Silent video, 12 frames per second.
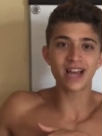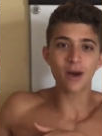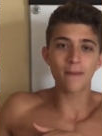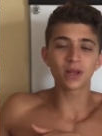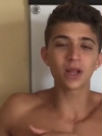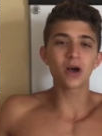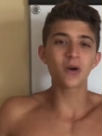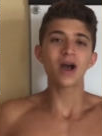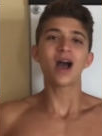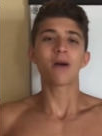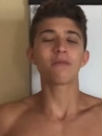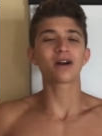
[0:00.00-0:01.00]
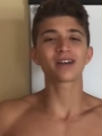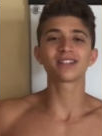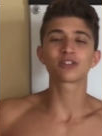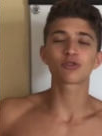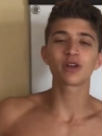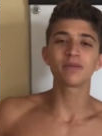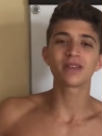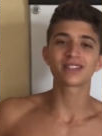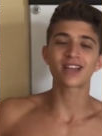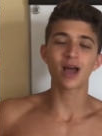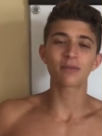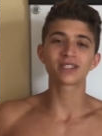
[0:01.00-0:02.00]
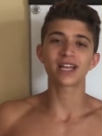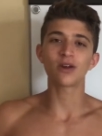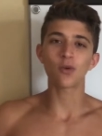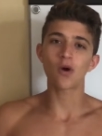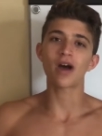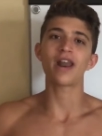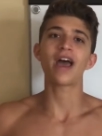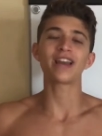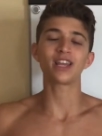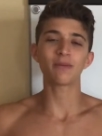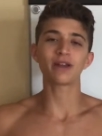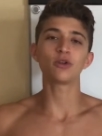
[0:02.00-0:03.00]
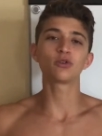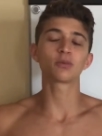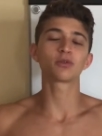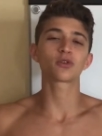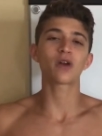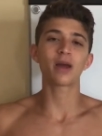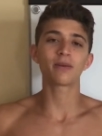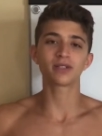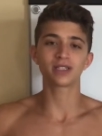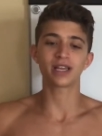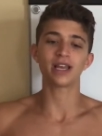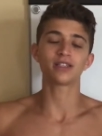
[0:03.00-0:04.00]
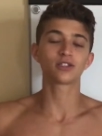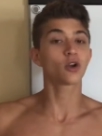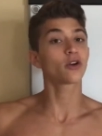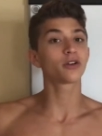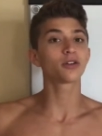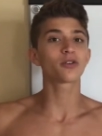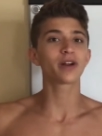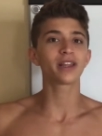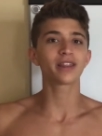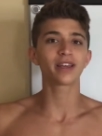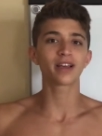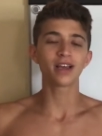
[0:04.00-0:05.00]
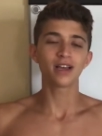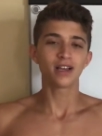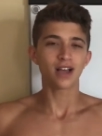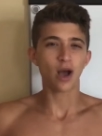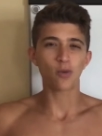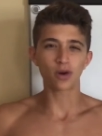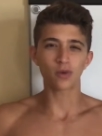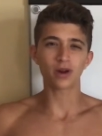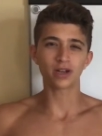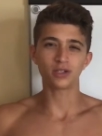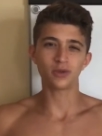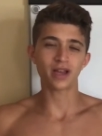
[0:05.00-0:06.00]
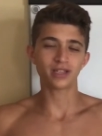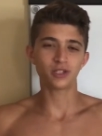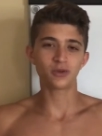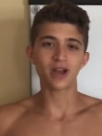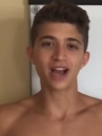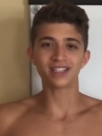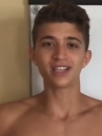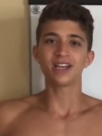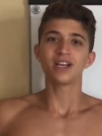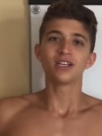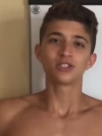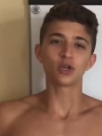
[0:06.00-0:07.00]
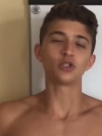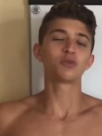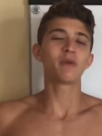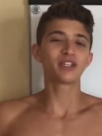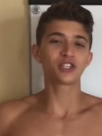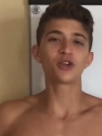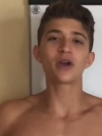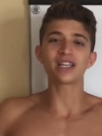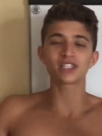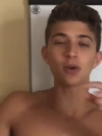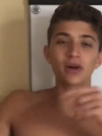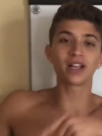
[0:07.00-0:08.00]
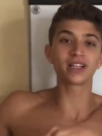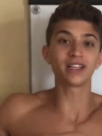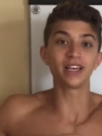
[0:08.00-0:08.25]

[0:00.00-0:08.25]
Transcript: down below. I'm not gonna scream this time because I don't want any of my new subscribers to get startled or anything. I wouldn't wanna do that to you guys. So just make sure you guys go and click